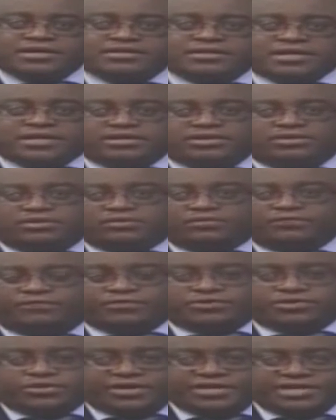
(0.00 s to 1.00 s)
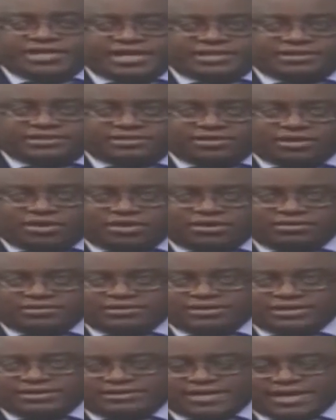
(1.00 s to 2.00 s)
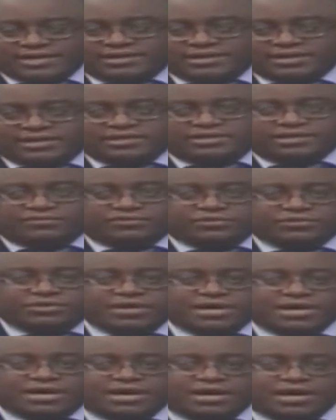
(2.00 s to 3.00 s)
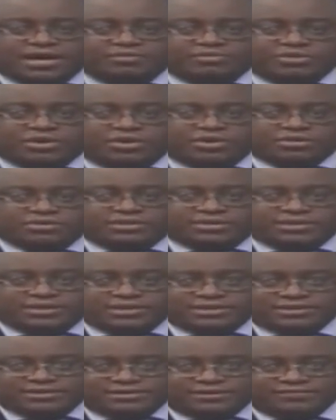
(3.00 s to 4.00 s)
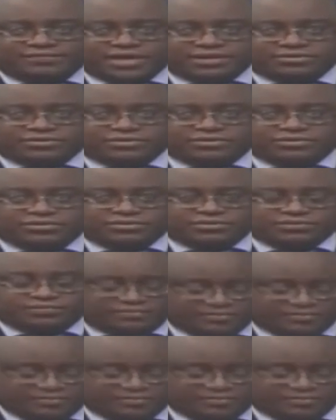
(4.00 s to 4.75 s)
Thank you for joining us on Sunday Interview. I'm your host, Grevazio Zulu.